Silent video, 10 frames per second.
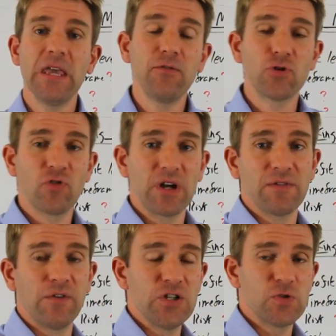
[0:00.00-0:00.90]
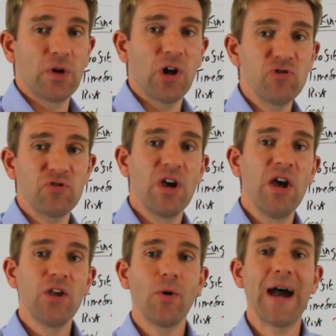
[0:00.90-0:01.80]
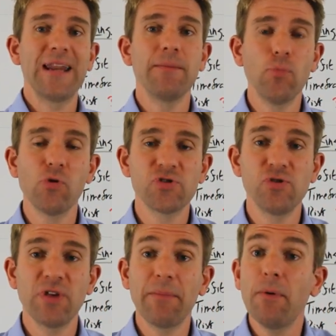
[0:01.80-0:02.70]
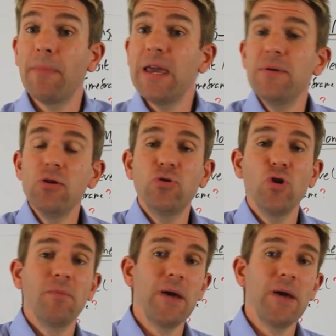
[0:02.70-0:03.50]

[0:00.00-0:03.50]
If you're trading the FTSE 100, you're adding more to that, but maybe you do.